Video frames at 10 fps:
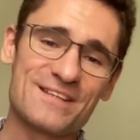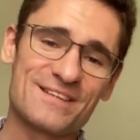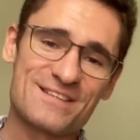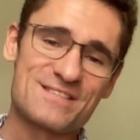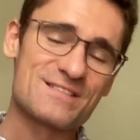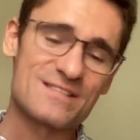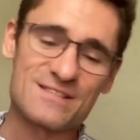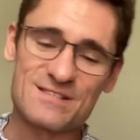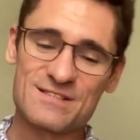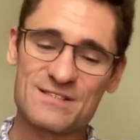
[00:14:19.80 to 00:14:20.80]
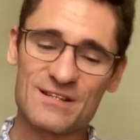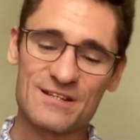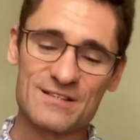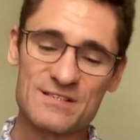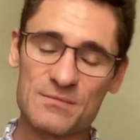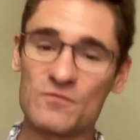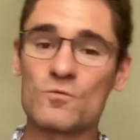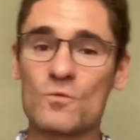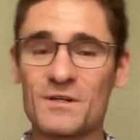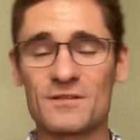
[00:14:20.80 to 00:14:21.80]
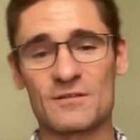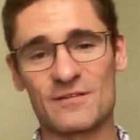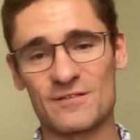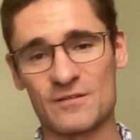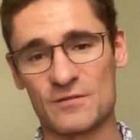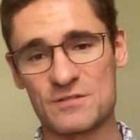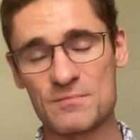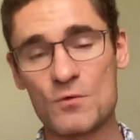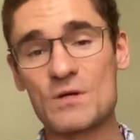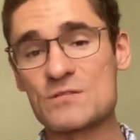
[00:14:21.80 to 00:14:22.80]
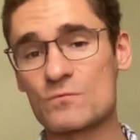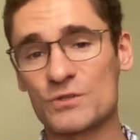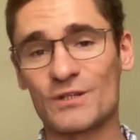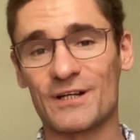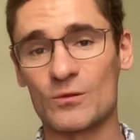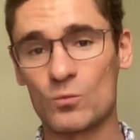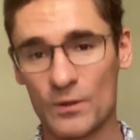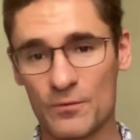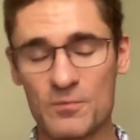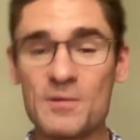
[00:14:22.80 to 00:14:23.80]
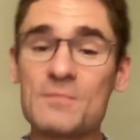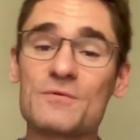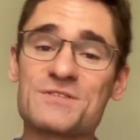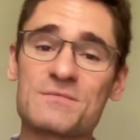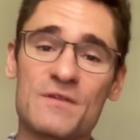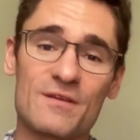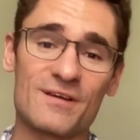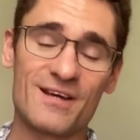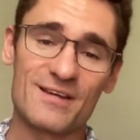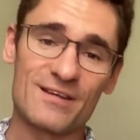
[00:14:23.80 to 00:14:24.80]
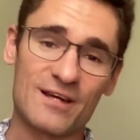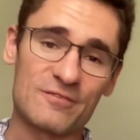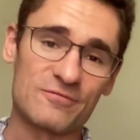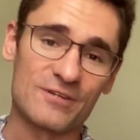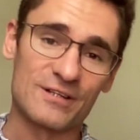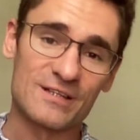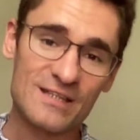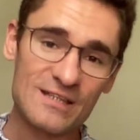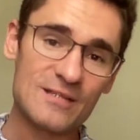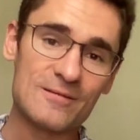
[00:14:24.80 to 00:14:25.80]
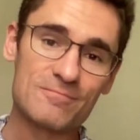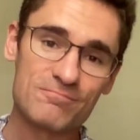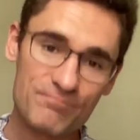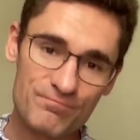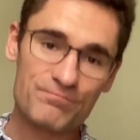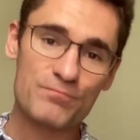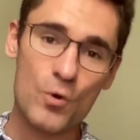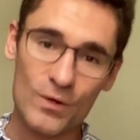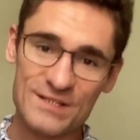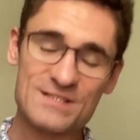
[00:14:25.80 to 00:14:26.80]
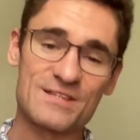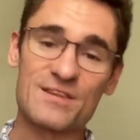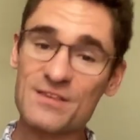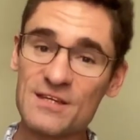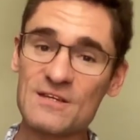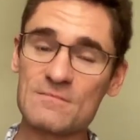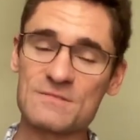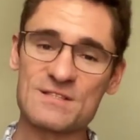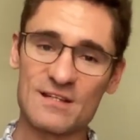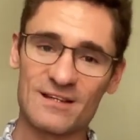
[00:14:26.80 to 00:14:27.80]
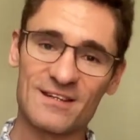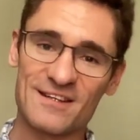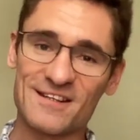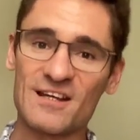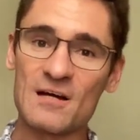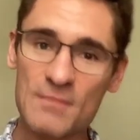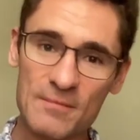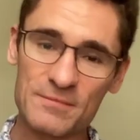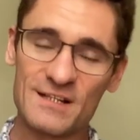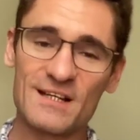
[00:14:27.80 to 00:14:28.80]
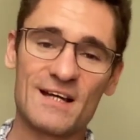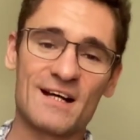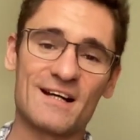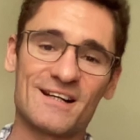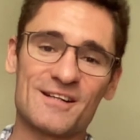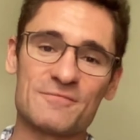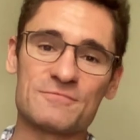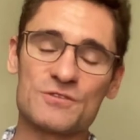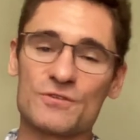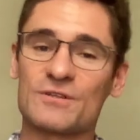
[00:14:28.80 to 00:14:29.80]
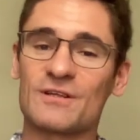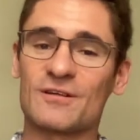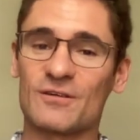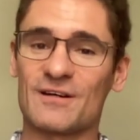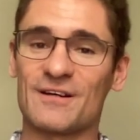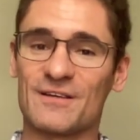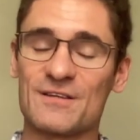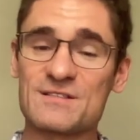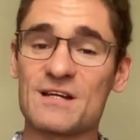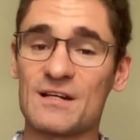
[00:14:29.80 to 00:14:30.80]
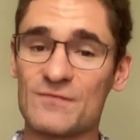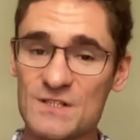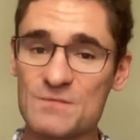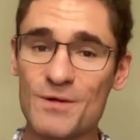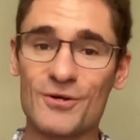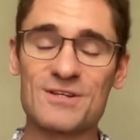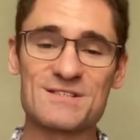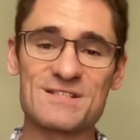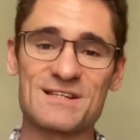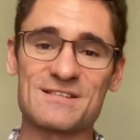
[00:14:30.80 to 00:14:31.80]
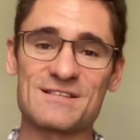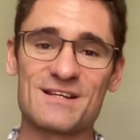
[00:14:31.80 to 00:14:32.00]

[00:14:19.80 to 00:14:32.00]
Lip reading: this is some of what some of the ways in which I work with people, some of the kind of key points and themes that can come up during this kind of experience, and